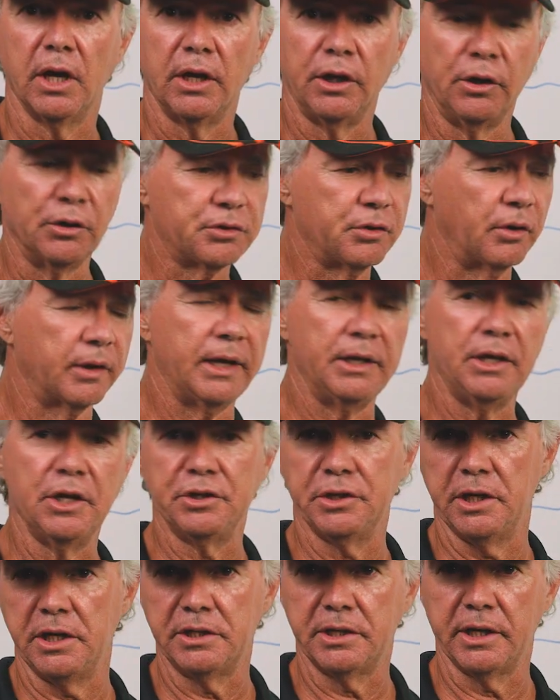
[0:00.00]
You'll still get your
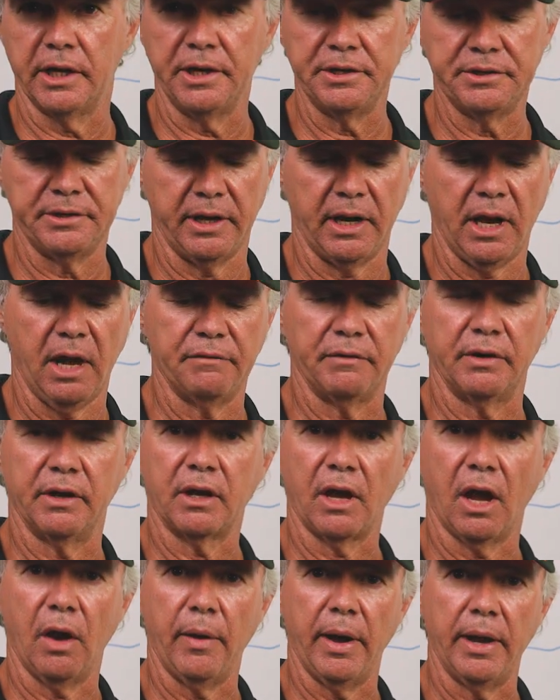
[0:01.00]
GTs and that having a
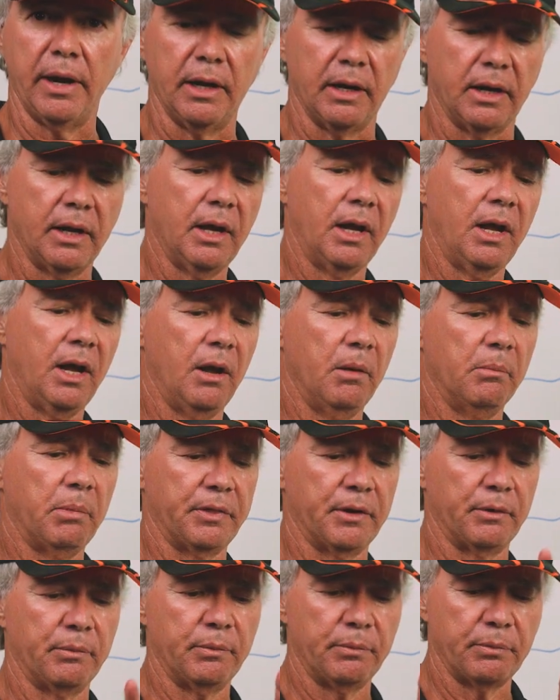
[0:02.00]
go at it, but
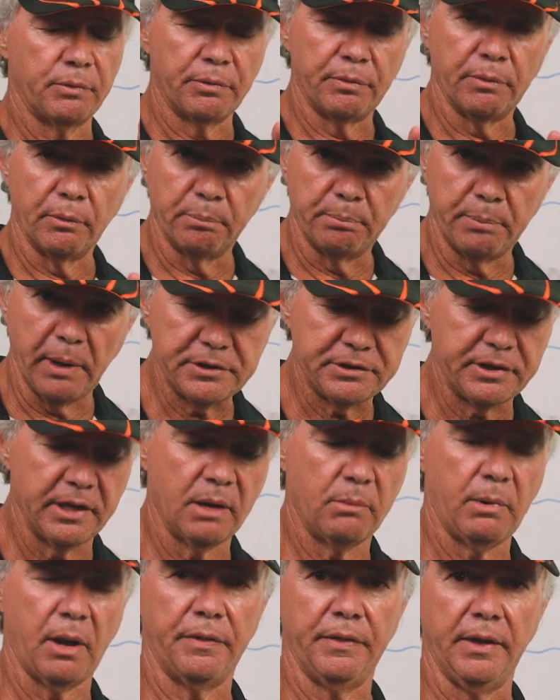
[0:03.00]
the best thing
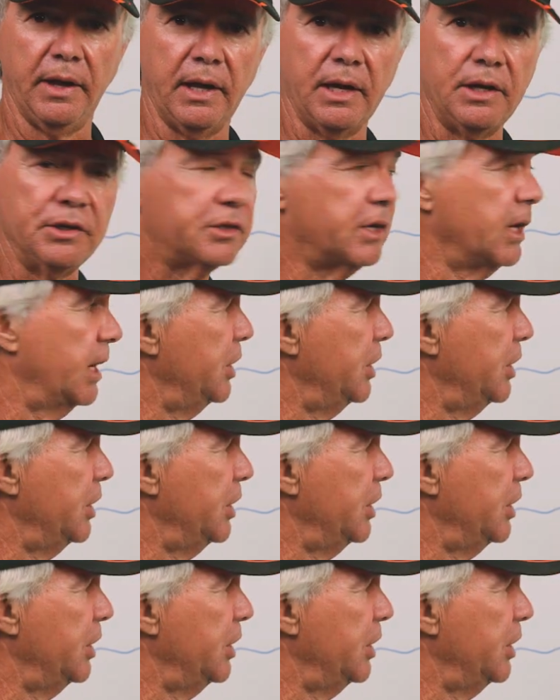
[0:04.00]
about these